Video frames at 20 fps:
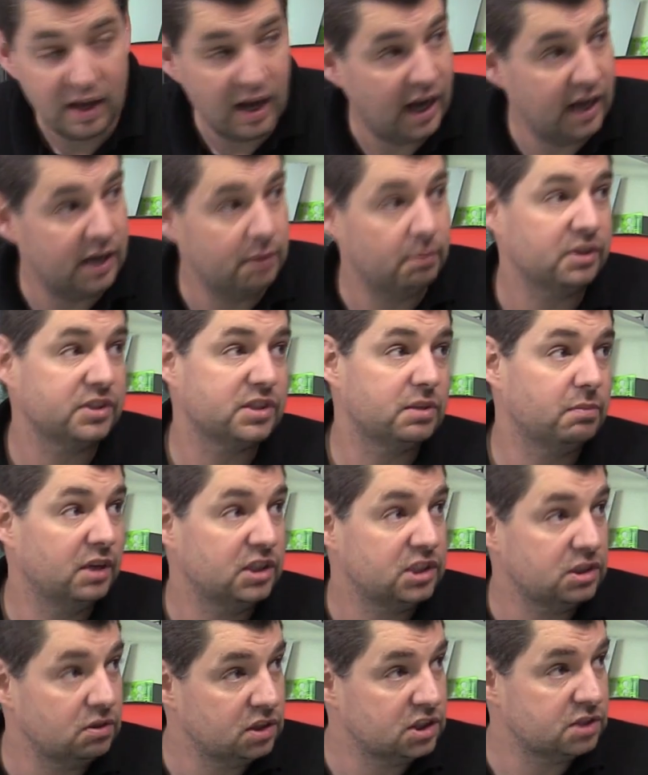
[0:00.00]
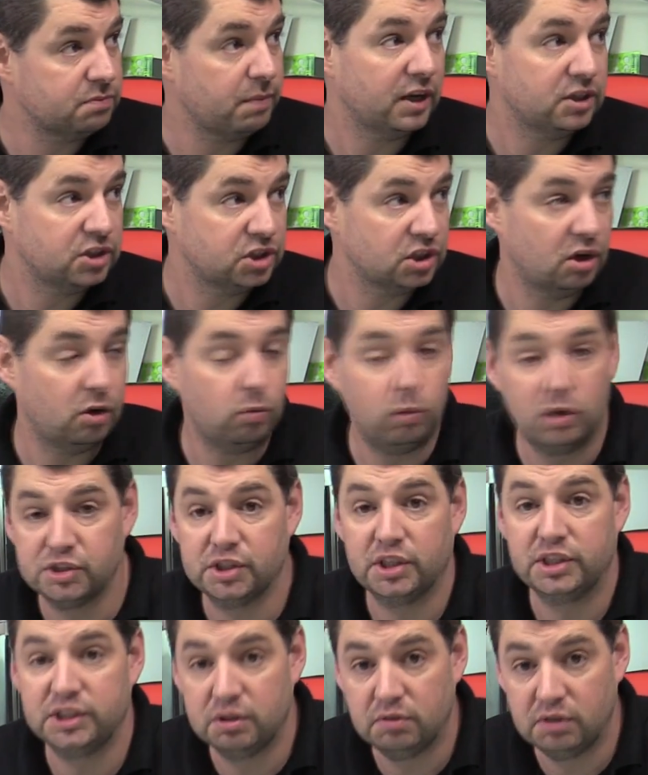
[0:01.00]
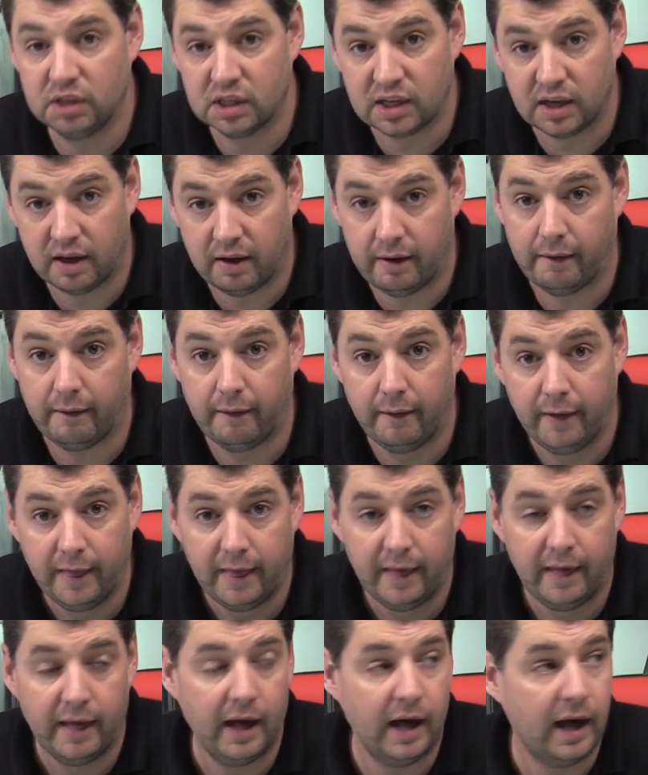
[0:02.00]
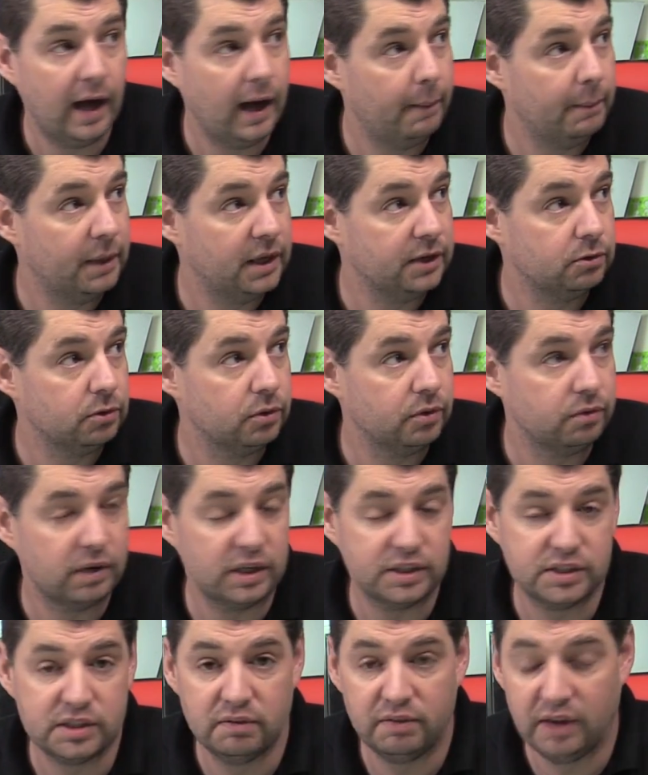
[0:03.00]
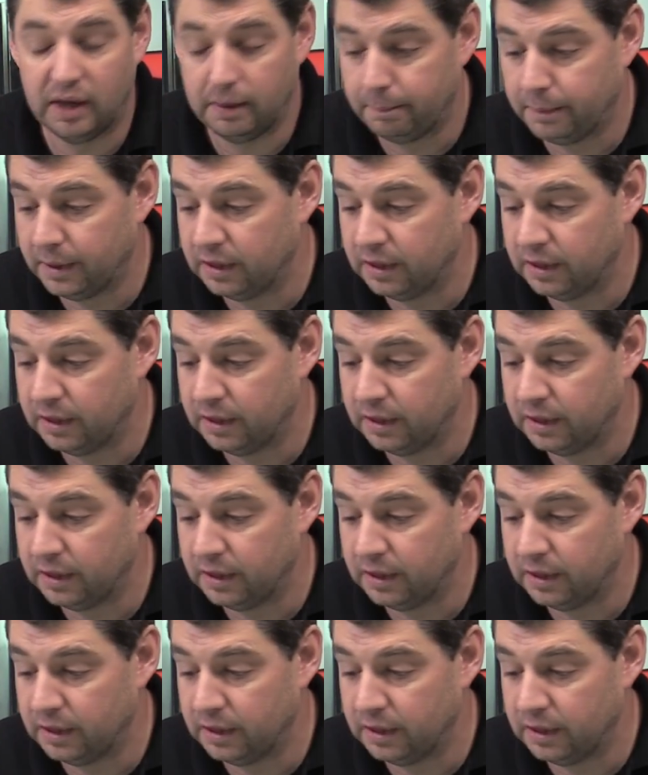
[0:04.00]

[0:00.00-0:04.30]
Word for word: And I must admit, doing the Space Shuttle was like doing a car um, and all the rest of it.